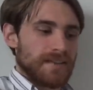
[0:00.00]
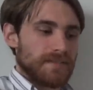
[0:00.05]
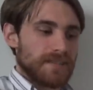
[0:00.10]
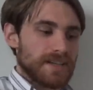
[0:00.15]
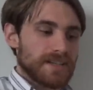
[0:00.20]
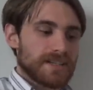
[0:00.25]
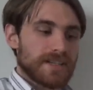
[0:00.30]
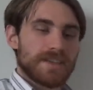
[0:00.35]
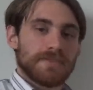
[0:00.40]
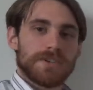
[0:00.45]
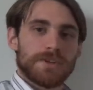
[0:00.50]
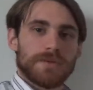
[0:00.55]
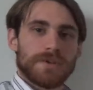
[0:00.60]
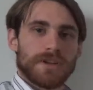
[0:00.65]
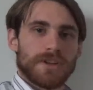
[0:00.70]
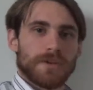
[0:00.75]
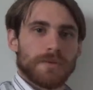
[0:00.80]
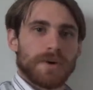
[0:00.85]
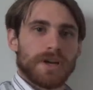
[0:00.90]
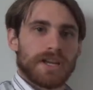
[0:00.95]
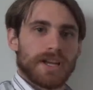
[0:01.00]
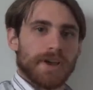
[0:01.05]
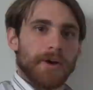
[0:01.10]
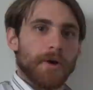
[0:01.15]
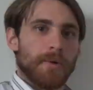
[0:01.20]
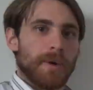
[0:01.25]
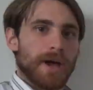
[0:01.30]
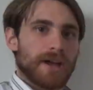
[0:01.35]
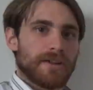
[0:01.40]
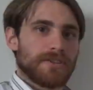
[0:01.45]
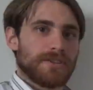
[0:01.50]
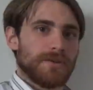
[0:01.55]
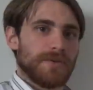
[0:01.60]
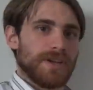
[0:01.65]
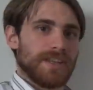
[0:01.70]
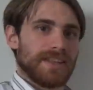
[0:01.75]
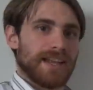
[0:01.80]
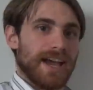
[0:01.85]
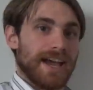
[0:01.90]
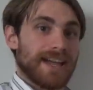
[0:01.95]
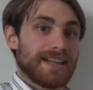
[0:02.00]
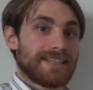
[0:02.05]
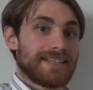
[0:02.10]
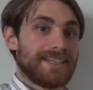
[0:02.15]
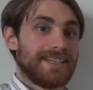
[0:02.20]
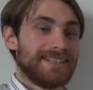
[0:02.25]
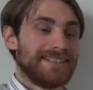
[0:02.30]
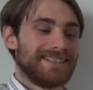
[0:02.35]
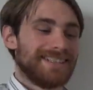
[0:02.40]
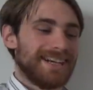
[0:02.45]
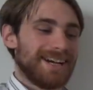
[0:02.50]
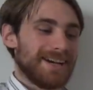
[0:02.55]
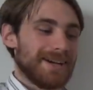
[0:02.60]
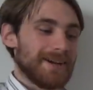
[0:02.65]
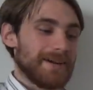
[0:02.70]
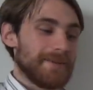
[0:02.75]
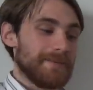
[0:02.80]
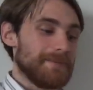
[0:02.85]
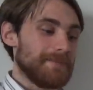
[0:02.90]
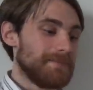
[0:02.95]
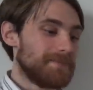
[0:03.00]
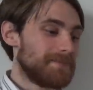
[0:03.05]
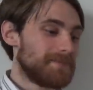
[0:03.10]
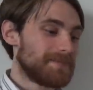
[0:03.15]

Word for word: this gives you another way to go about doing that. Uh,